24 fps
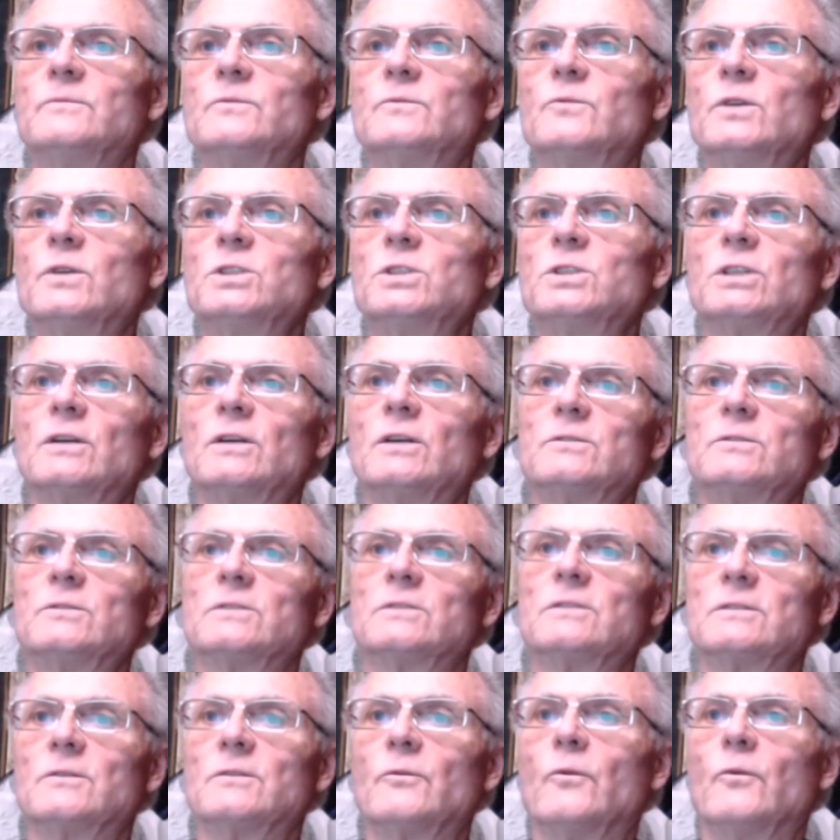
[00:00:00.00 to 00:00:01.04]
which shows
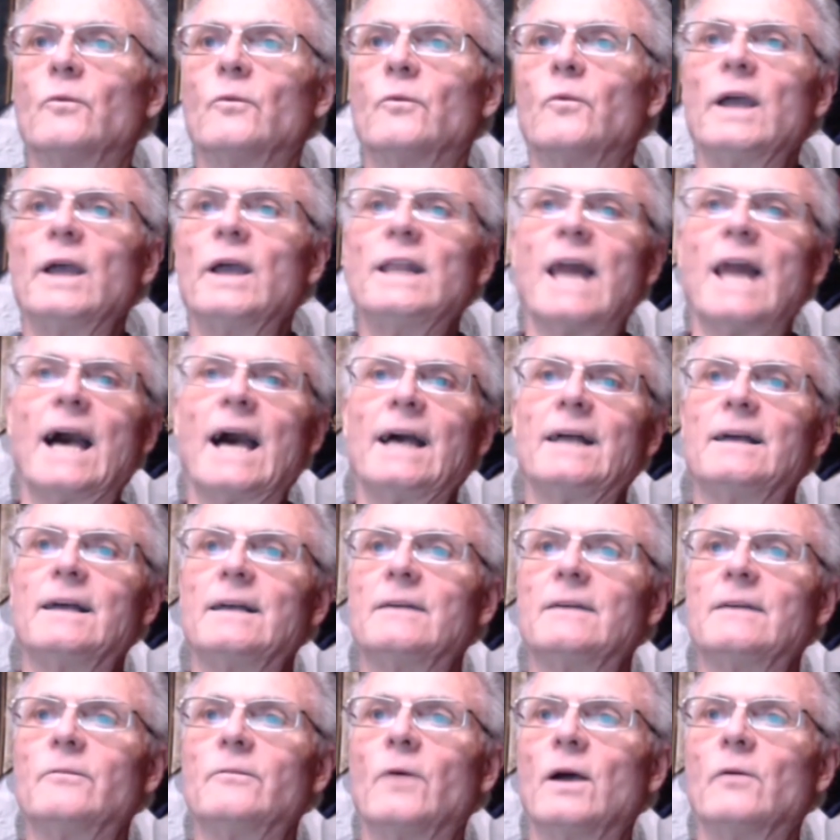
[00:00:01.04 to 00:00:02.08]

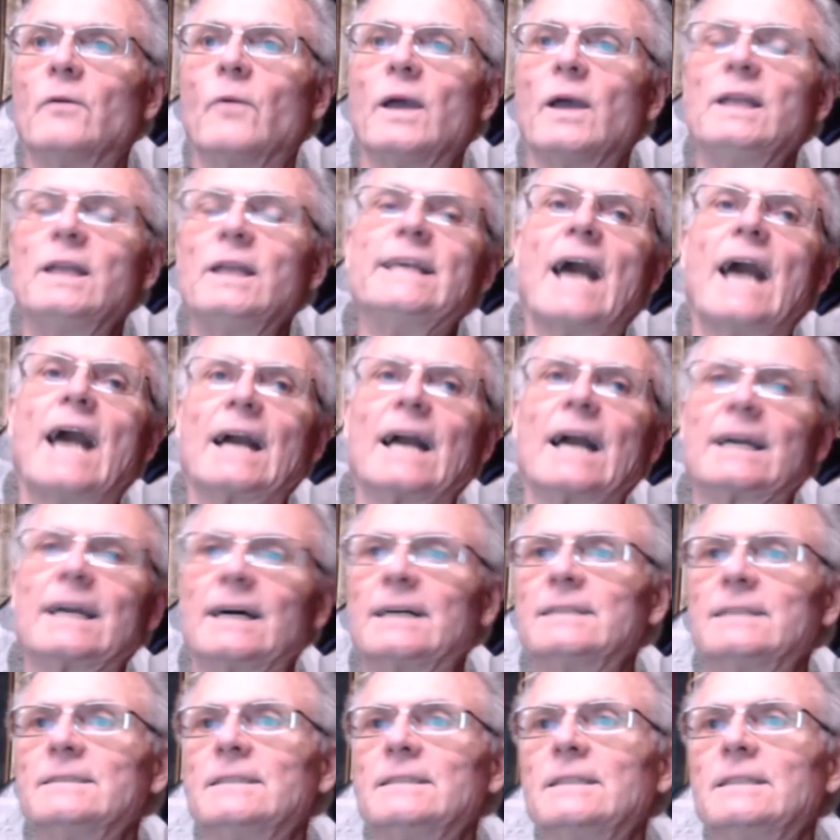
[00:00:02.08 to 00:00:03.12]

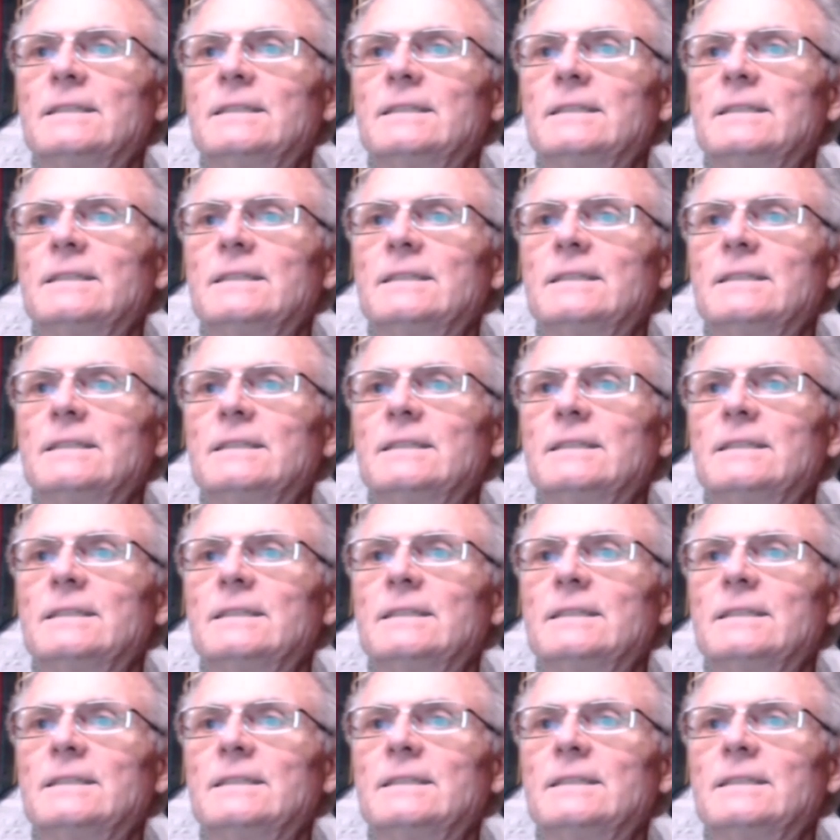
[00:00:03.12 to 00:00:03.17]
Wailiaka